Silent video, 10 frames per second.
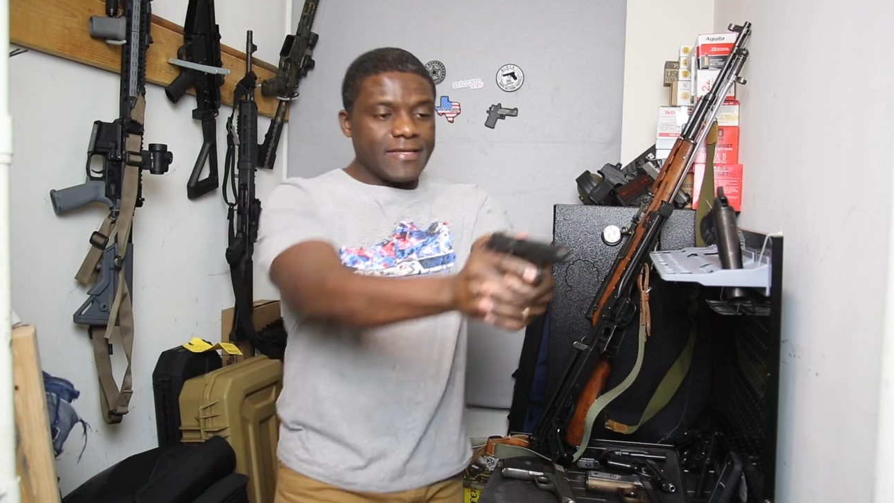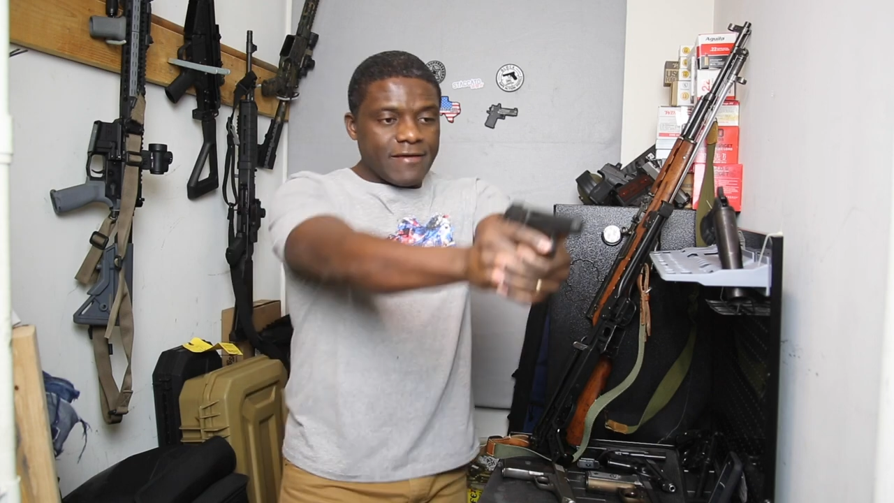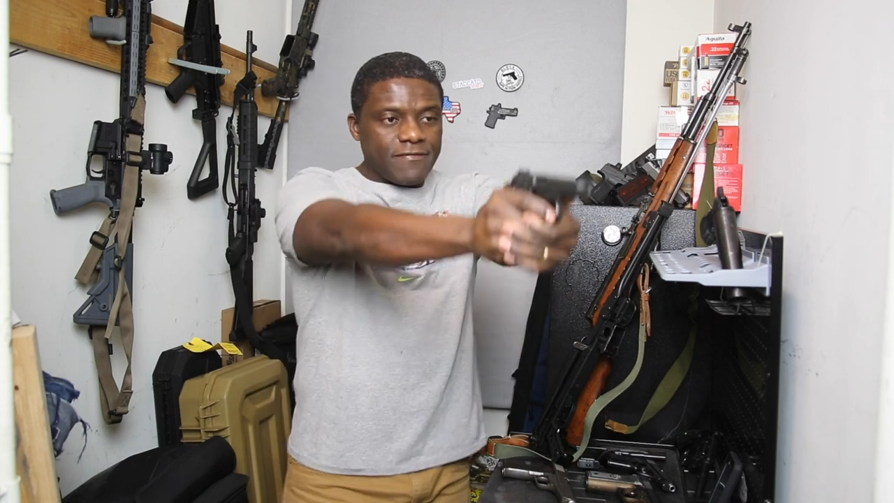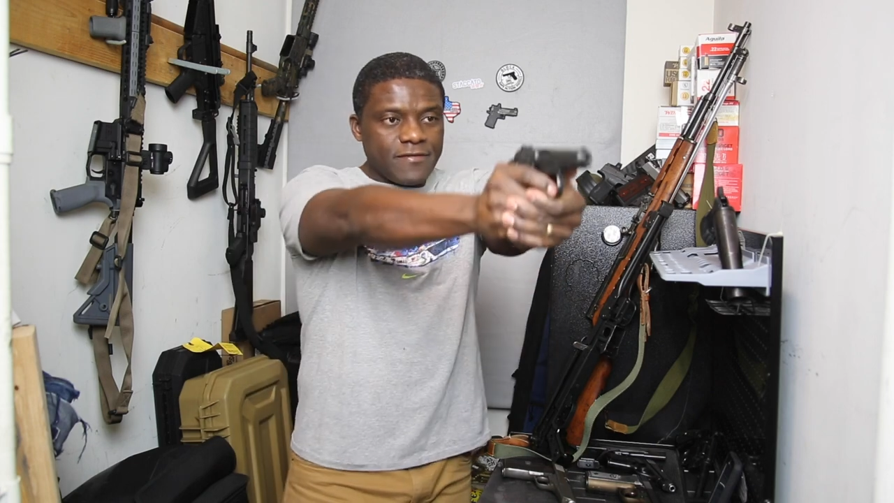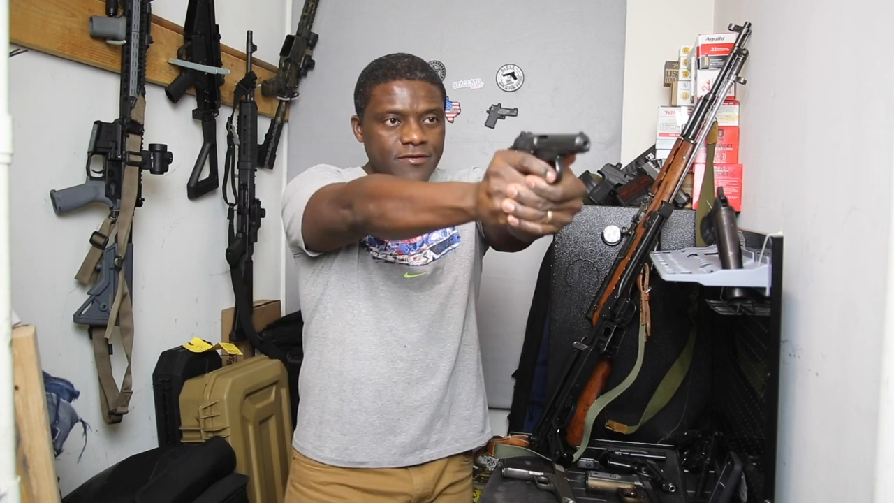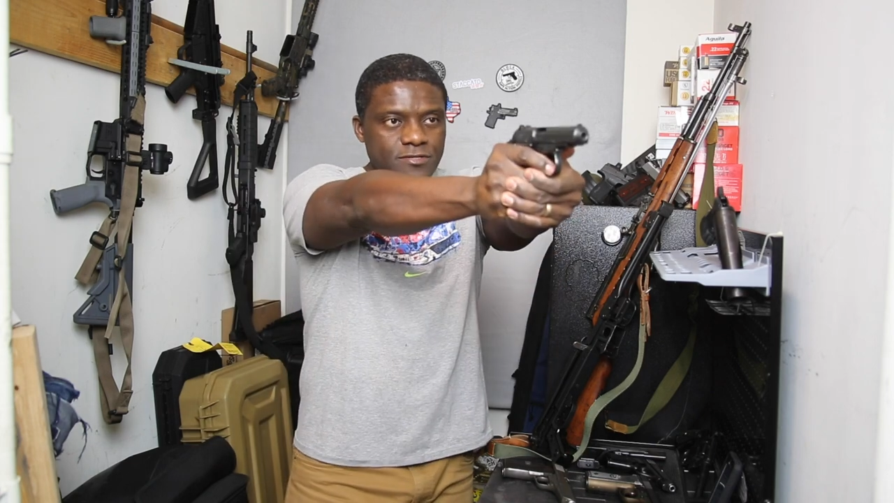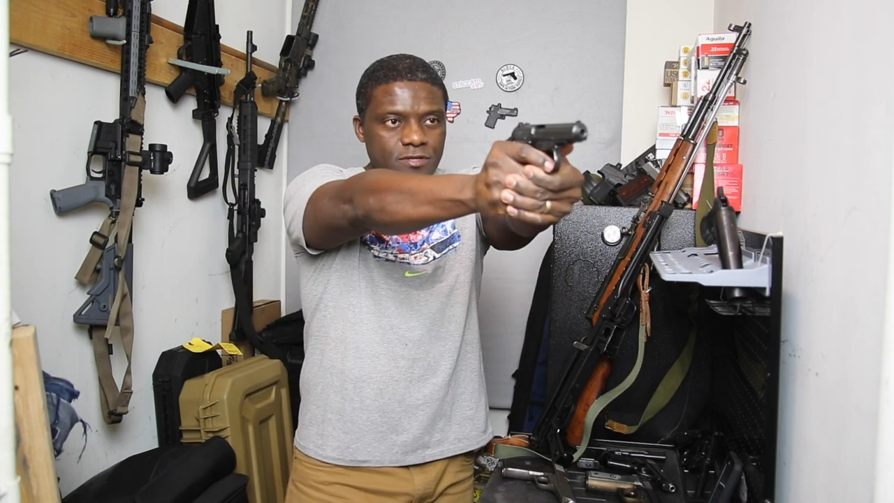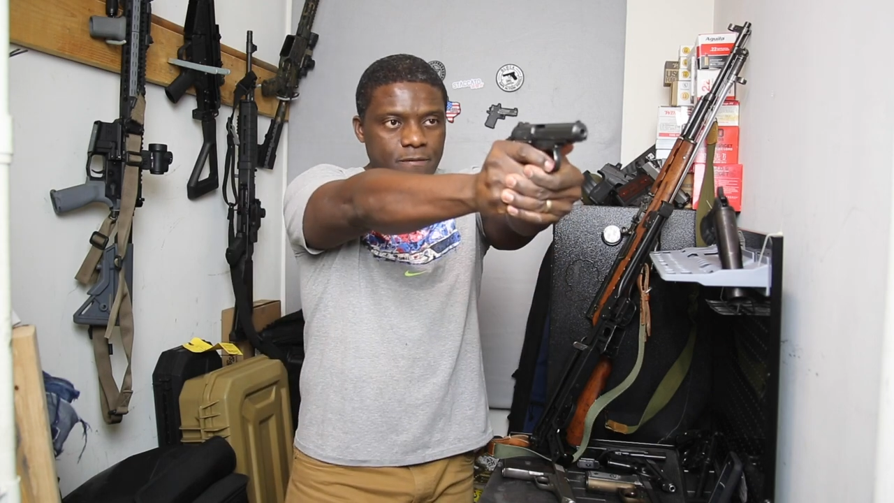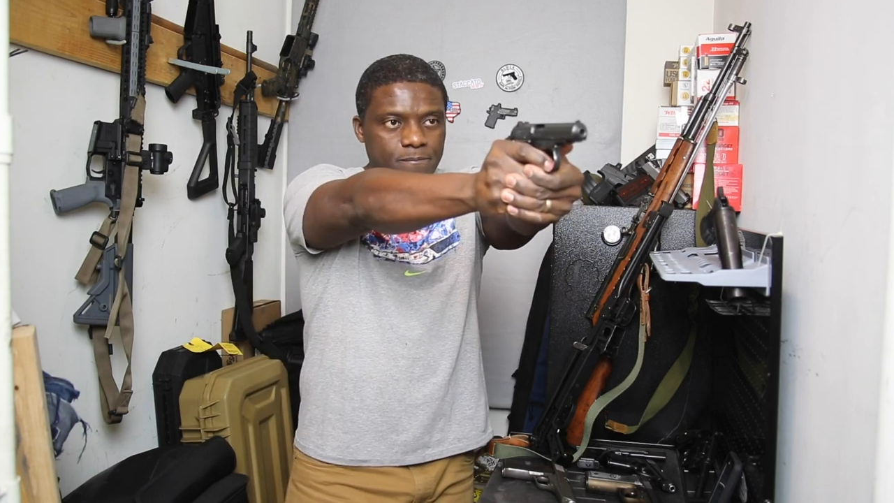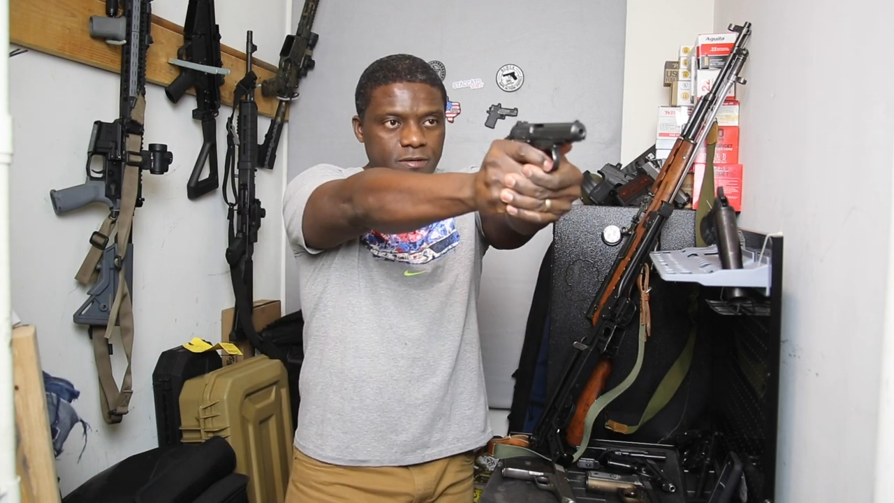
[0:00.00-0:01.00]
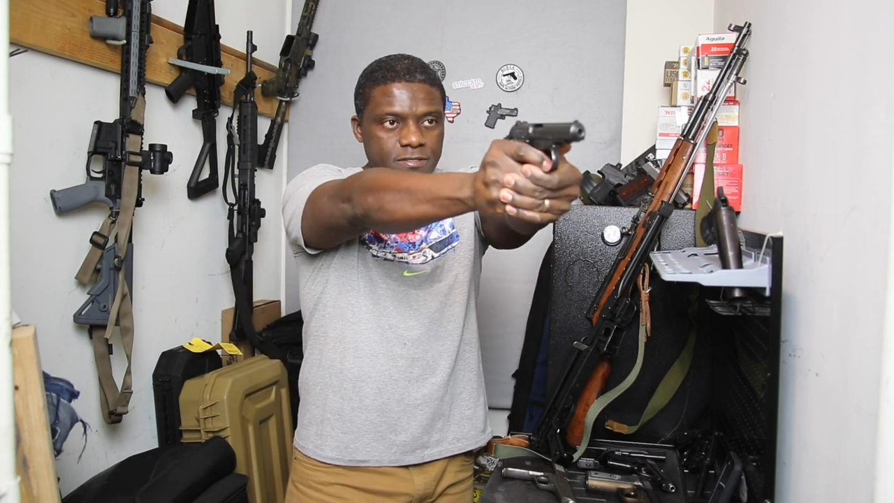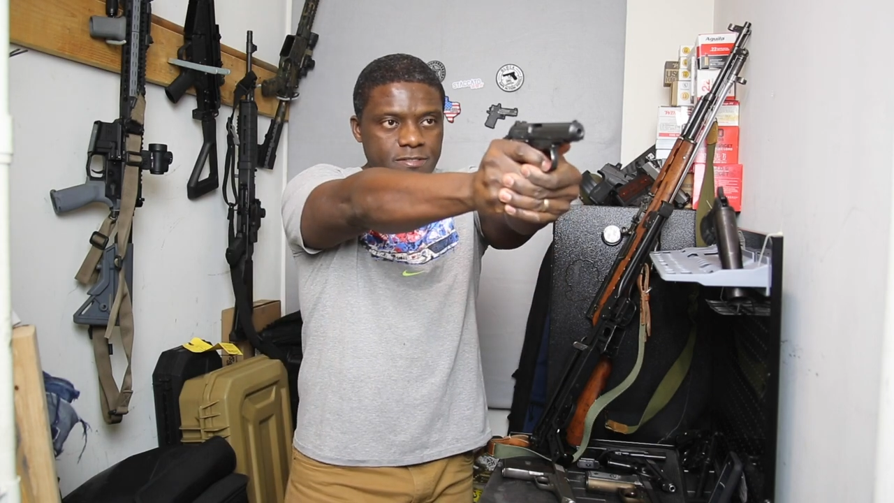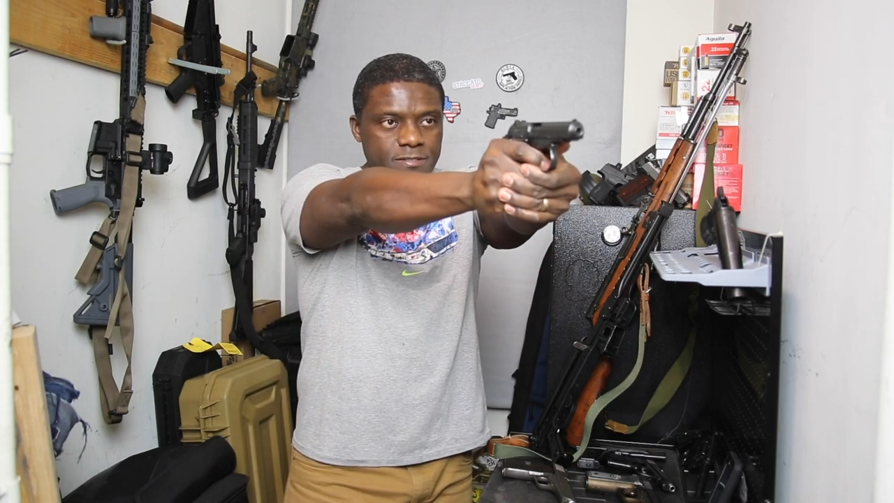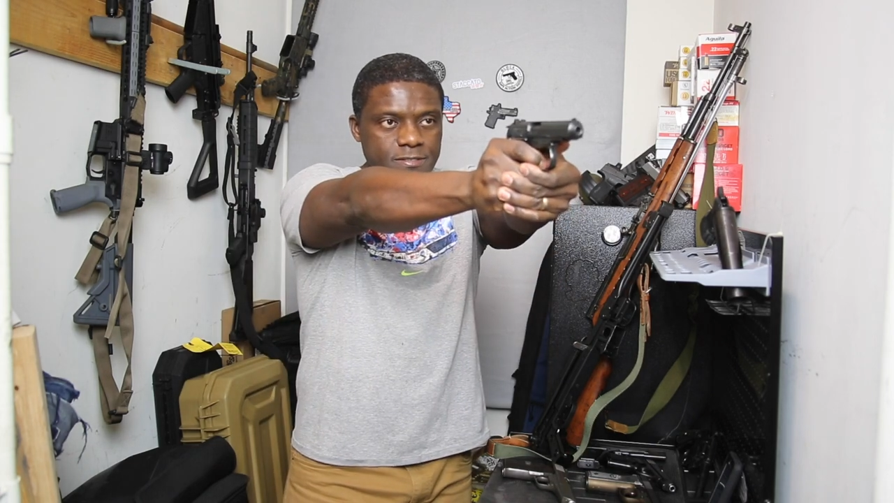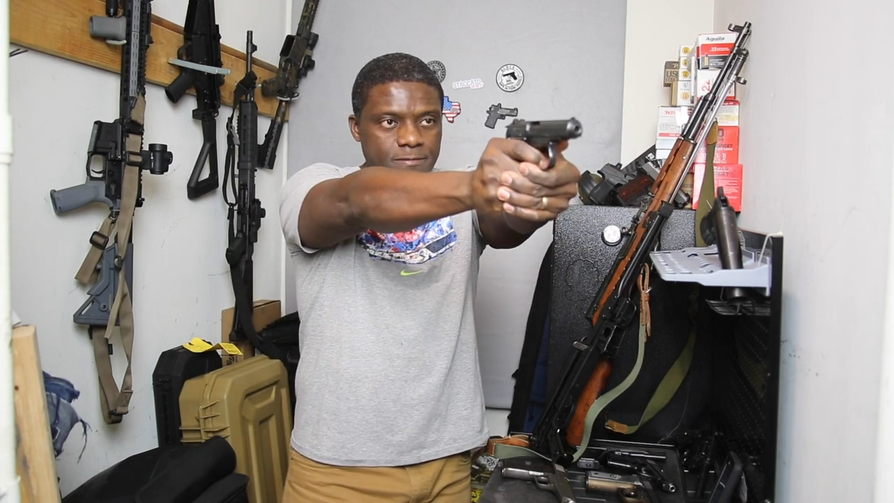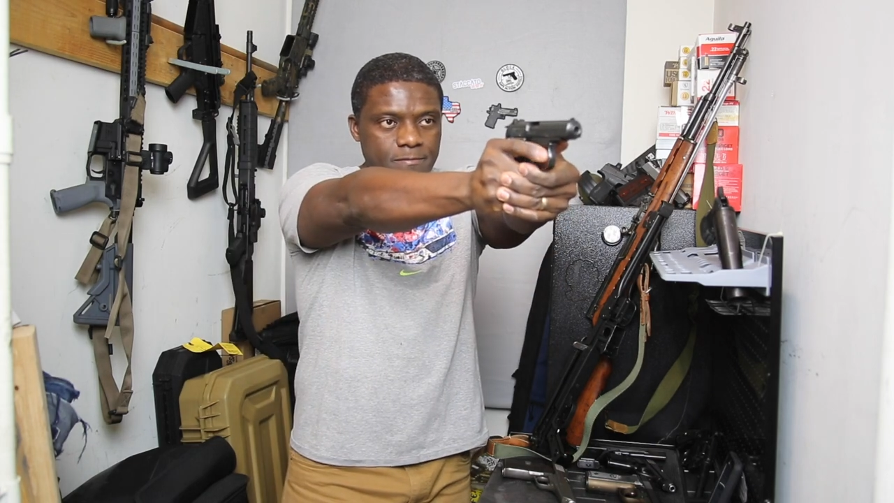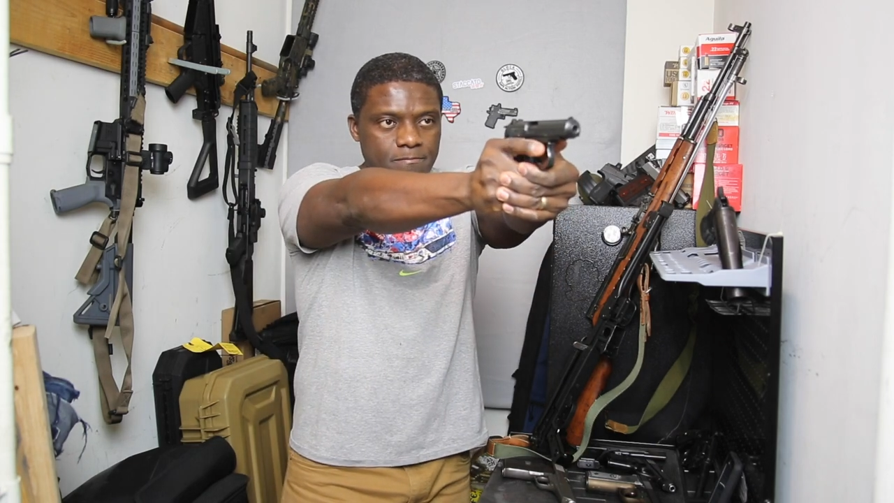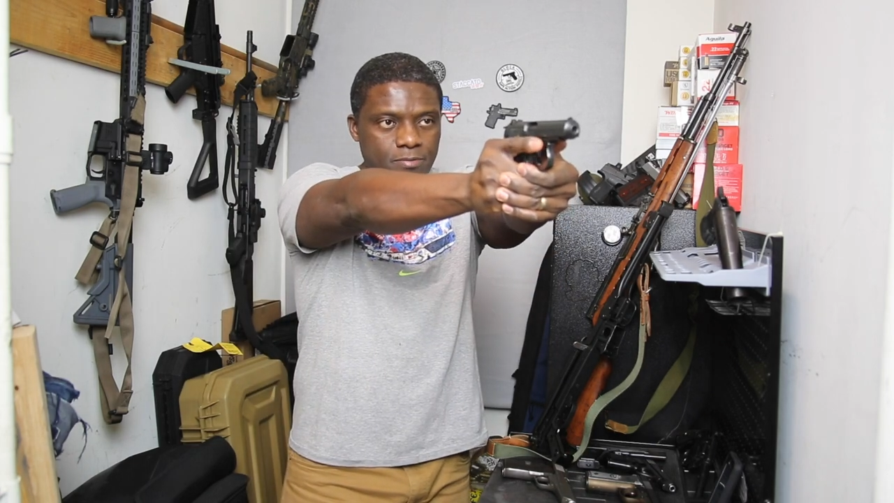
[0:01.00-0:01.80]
Definitely a surplus.